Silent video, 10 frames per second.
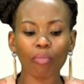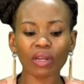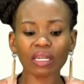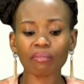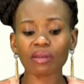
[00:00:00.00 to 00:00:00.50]

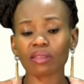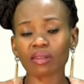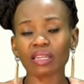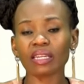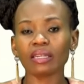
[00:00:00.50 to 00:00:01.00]
Point number
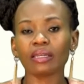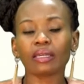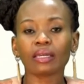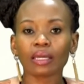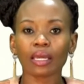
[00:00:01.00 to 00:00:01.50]
three,
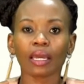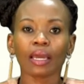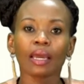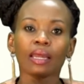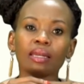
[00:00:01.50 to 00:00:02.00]

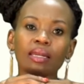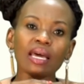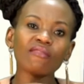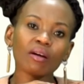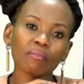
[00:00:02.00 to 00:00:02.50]

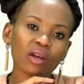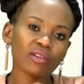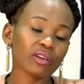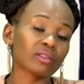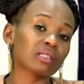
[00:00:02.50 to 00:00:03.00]
never
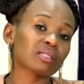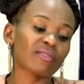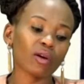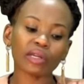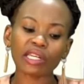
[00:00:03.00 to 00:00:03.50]
marry on this
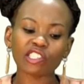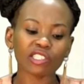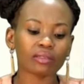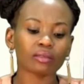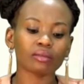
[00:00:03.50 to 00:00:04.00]

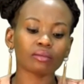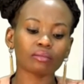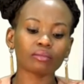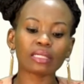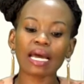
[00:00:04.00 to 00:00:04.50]
foundation.
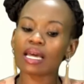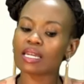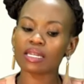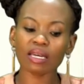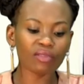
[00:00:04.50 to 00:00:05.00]

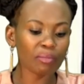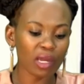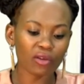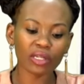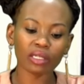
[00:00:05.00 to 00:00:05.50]
Never
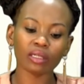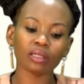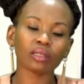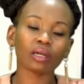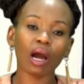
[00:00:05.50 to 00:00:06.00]
marry
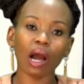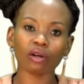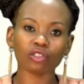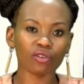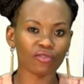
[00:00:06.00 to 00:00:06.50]

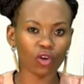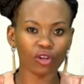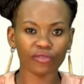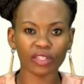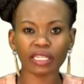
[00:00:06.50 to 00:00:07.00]
out of
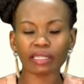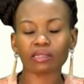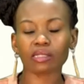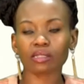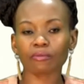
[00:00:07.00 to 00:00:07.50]

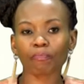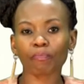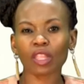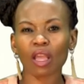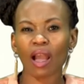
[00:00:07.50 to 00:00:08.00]
convenience.
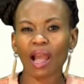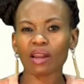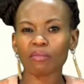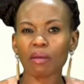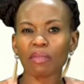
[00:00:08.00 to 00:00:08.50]
I
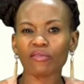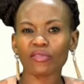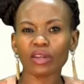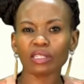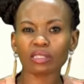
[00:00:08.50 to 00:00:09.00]
remember a
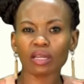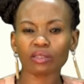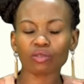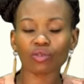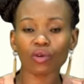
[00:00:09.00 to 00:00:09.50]
very
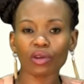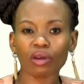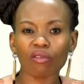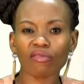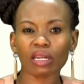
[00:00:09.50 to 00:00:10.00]
sad story
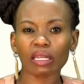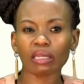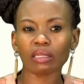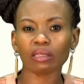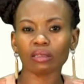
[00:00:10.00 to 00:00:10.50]
of a
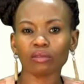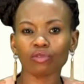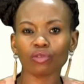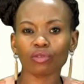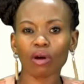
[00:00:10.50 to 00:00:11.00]
lady,
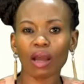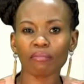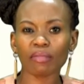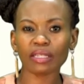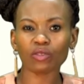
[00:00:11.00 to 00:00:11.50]
you know, I
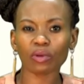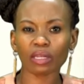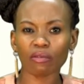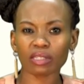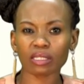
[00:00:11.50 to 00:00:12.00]
met
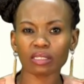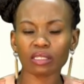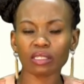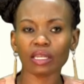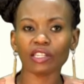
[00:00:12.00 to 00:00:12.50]
when I was a
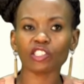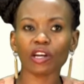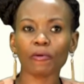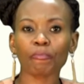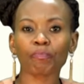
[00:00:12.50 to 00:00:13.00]

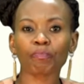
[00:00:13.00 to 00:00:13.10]
teenager.